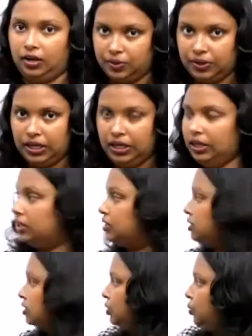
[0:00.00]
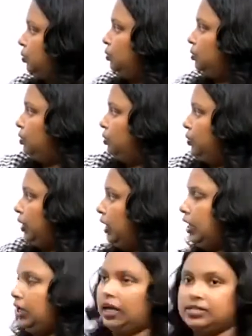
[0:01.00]
Okay, 2, they
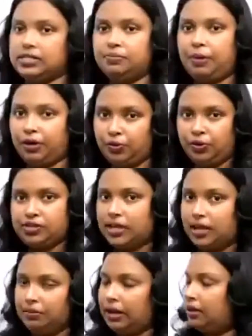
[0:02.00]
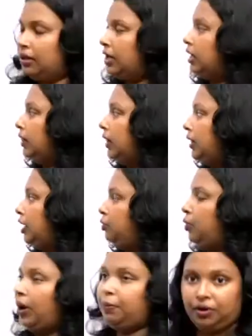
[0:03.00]
get cancelled back to the same thing that
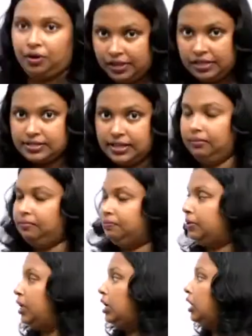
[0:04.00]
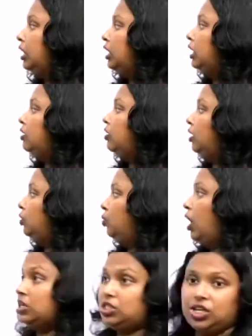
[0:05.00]
you had previously. Right, you
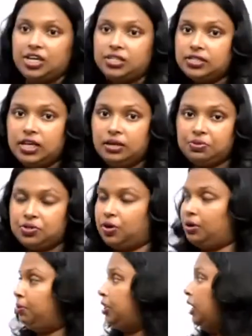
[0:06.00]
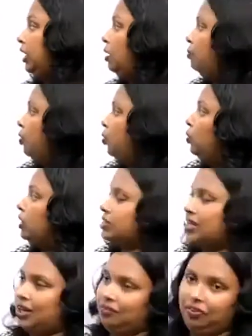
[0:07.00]
can't change the sum. So,
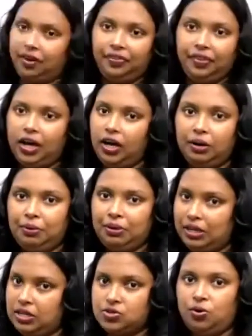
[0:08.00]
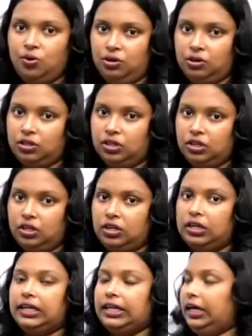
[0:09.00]
2x connect with that is wrong.
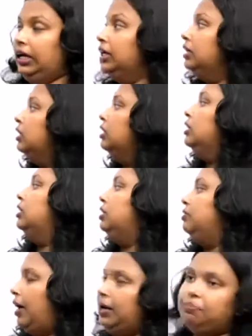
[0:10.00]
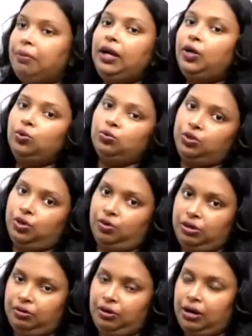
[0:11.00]
Clear? Dividing by 2, you're
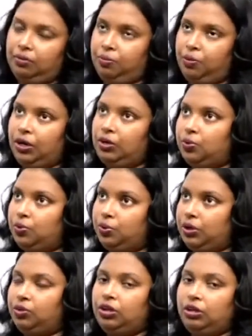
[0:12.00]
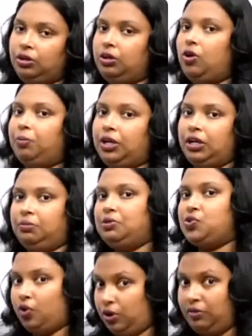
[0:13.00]
putting 2 to the denominator
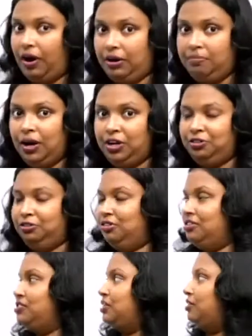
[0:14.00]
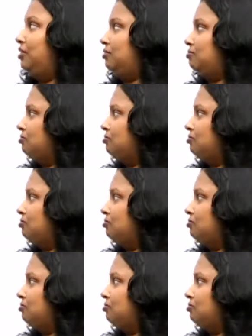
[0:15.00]
means you're dividing by 2 now. So